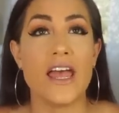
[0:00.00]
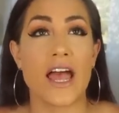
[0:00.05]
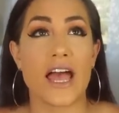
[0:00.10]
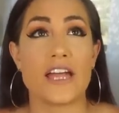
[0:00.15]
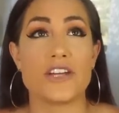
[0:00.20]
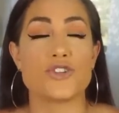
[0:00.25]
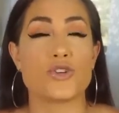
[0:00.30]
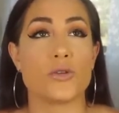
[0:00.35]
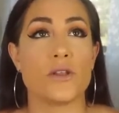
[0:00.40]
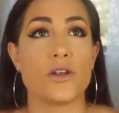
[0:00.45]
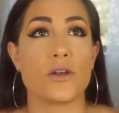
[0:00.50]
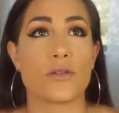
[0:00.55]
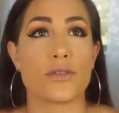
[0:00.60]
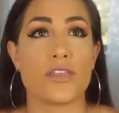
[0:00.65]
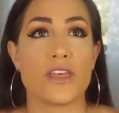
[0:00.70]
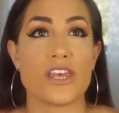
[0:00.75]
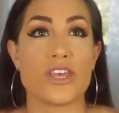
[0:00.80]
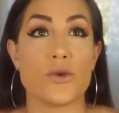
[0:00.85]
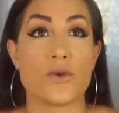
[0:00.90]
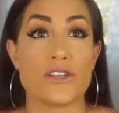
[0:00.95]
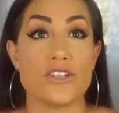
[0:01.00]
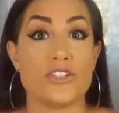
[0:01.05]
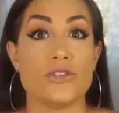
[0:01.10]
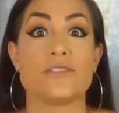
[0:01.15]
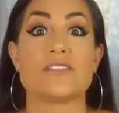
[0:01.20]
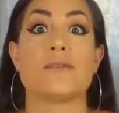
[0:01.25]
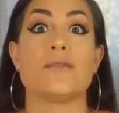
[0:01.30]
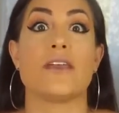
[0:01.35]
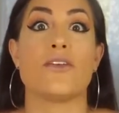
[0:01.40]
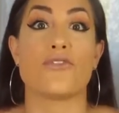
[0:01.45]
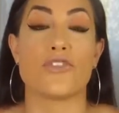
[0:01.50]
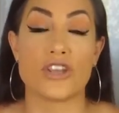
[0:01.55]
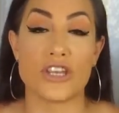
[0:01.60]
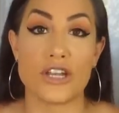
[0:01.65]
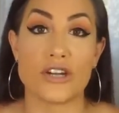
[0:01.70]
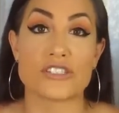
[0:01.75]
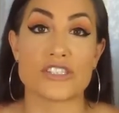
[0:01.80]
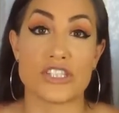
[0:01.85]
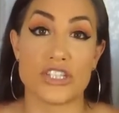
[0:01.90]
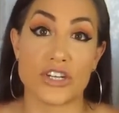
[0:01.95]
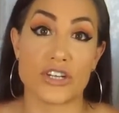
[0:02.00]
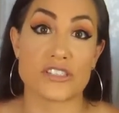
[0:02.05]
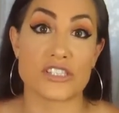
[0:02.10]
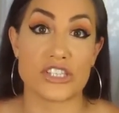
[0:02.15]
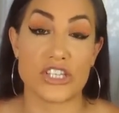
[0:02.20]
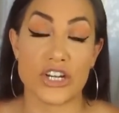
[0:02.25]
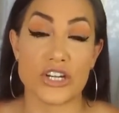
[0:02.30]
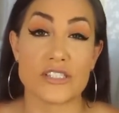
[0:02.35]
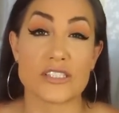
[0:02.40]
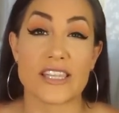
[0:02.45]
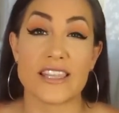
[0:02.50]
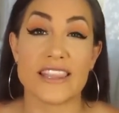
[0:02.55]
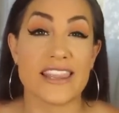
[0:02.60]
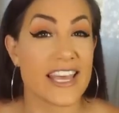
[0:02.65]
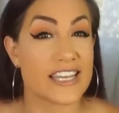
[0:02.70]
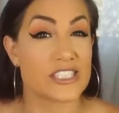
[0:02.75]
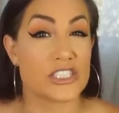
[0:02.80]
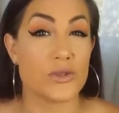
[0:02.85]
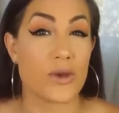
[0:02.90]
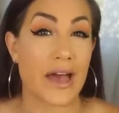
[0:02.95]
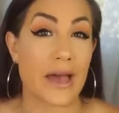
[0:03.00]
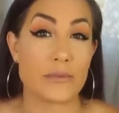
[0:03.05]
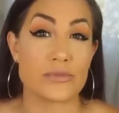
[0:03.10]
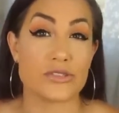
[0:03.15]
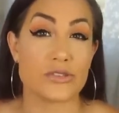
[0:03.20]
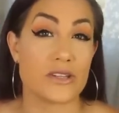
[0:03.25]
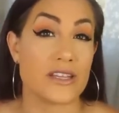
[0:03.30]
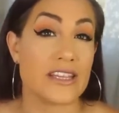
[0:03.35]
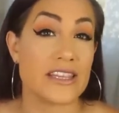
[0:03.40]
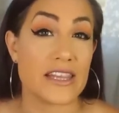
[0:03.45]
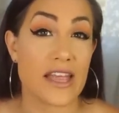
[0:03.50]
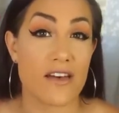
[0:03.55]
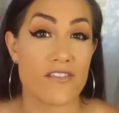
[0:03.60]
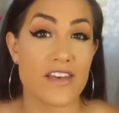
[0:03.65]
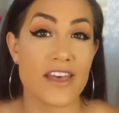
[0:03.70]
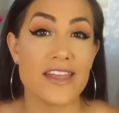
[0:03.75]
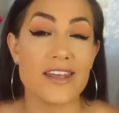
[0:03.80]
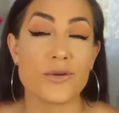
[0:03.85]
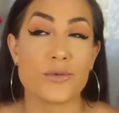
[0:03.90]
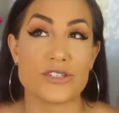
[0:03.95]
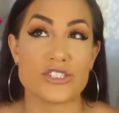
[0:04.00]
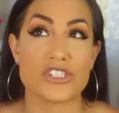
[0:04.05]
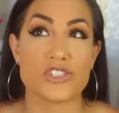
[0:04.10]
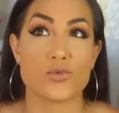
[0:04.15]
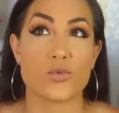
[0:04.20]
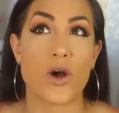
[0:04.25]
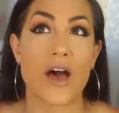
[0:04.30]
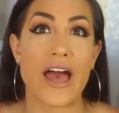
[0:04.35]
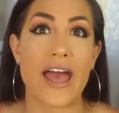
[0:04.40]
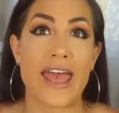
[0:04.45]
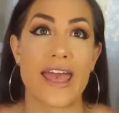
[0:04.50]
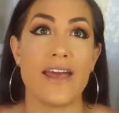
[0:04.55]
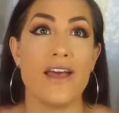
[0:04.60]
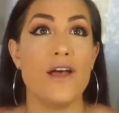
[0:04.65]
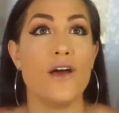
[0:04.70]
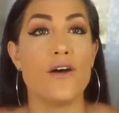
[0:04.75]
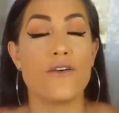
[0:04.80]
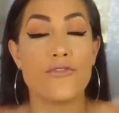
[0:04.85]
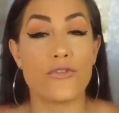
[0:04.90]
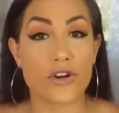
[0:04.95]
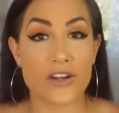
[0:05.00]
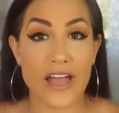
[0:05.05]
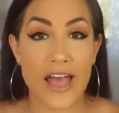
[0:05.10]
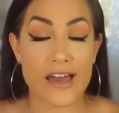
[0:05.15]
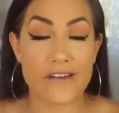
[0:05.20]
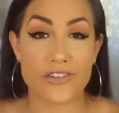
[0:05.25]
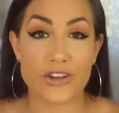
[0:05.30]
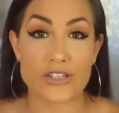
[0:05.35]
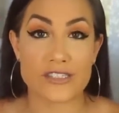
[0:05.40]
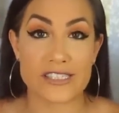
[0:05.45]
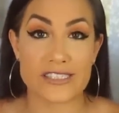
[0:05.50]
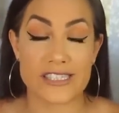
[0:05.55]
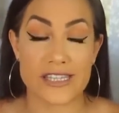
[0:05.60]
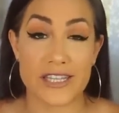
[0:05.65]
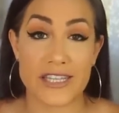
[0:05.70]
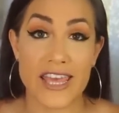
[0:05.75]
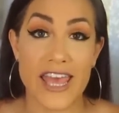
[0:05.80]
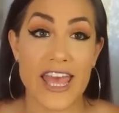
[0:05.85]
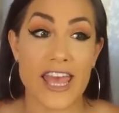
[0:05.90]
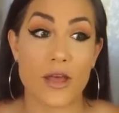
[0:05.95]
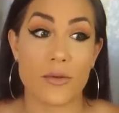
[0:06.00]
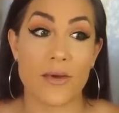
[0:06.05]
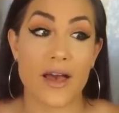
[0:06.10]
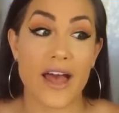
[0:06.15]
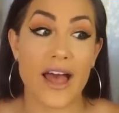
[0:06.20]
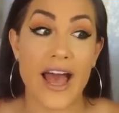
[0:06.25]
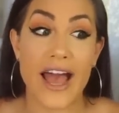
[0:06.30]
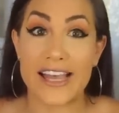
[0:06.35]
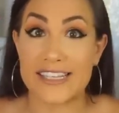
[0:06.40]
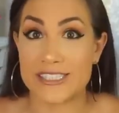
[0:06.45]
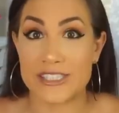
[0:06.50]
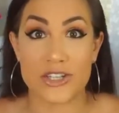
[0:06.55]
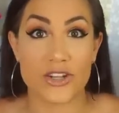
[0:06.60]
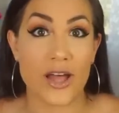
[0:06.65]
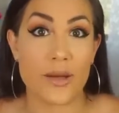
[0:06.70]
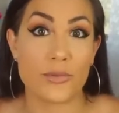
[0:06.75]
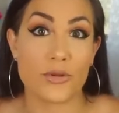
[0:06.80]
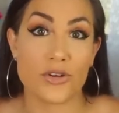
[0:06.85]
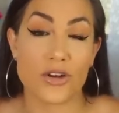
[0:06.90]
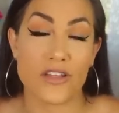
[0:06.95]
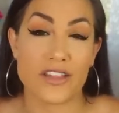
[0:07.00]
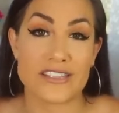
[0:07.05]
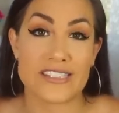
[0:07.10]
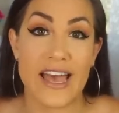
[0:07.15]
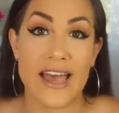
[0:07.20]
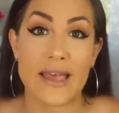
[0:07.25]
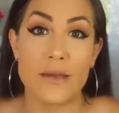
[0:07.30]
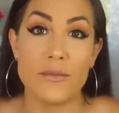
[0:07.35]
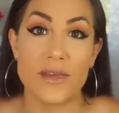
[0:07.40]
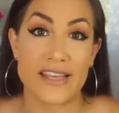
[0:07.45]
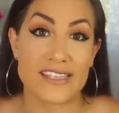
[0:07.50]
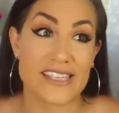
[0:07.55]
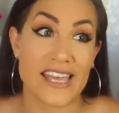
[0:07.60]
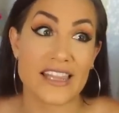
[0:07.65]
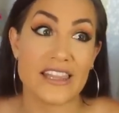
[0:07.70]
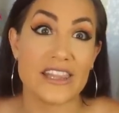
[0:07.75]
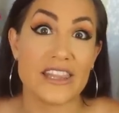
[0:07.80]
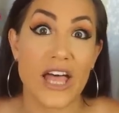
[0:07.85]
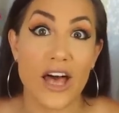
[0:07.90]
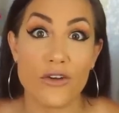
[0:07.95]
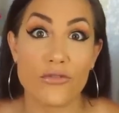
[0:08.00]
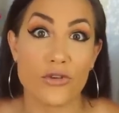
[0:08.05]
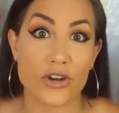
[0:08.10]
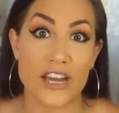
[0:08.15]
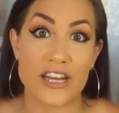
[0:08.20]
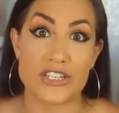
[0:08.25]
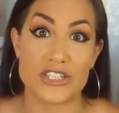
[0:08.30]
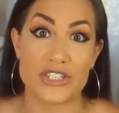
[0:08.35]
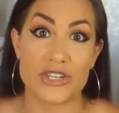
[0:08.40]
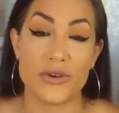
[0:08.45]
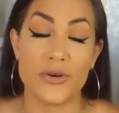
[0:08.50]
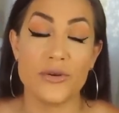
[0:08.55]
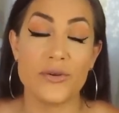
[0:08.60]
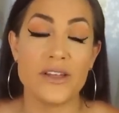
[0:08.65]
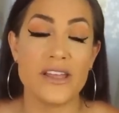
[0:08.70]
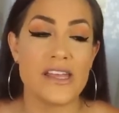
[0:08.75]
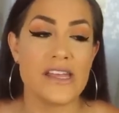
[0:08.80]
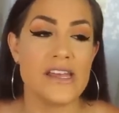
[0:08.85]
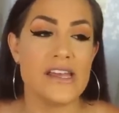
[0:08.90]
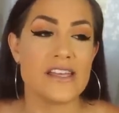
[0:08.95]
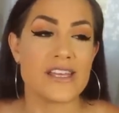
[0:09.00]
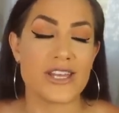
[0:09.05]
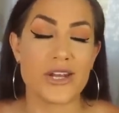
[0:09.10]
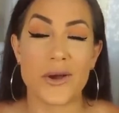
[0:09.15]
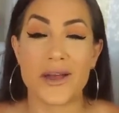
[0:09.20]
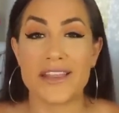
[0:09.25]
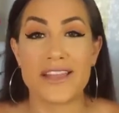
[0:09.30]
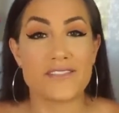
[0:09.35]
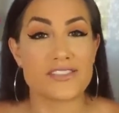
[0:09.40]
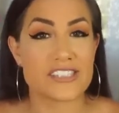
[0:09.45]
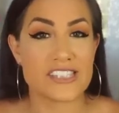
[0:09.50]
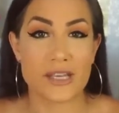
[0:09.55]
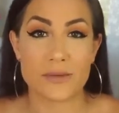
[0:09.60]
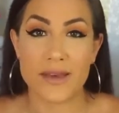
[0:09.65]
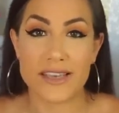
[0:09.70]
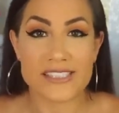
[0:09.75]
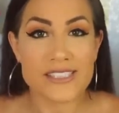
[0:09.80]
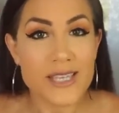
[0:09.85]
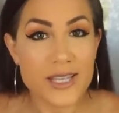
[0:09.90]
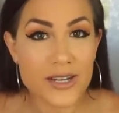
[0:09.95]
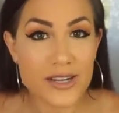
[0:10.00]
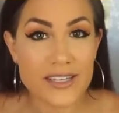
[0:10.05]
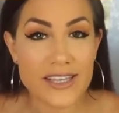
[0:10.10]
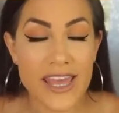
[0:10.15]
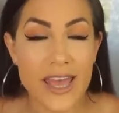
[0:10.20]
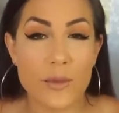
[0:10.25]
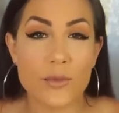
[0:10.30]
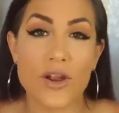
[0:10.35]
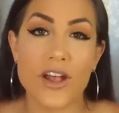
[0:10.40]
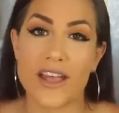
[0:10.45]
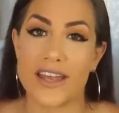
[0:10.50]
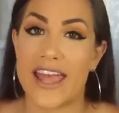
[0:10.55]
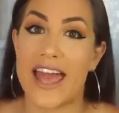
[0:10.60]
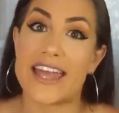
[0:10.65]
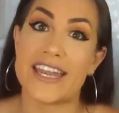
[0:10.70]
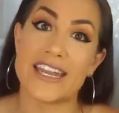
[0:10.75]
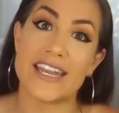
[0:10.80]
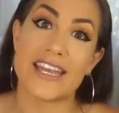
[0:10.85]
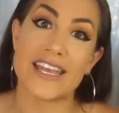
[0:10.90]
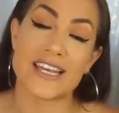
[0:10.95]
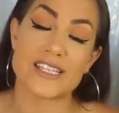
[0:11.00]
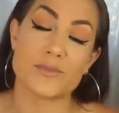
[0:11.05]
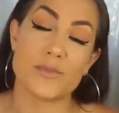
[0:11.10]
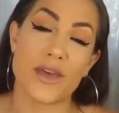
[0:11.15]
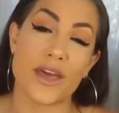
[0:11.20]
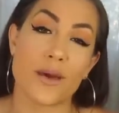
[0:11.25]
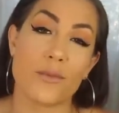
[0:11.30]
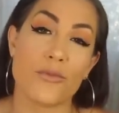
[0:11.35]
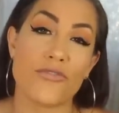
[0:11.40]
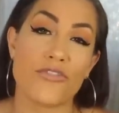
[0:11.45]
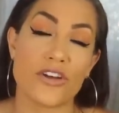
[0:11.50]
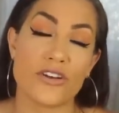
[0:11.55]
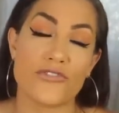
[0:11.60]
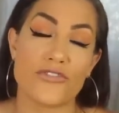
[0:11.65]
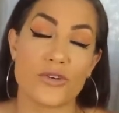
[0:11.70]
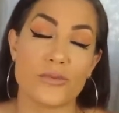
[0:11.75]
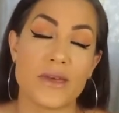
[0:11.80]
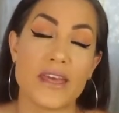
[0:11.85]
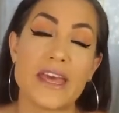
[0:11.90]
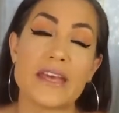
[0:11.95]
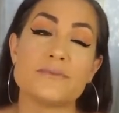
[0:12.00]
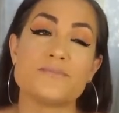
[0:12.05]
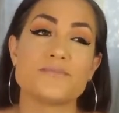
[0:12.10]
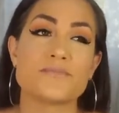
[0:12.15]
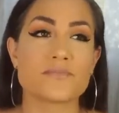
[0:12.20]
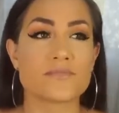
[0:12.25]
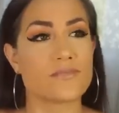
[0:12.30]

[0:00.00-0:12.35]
I truly don't think you can do something for years and years and years unless you absolutely love it, which is why 4.5 years into the game, I still upload all the time, because I love what I do. You know, I love seeing my son on camera, and editing has become fun for me.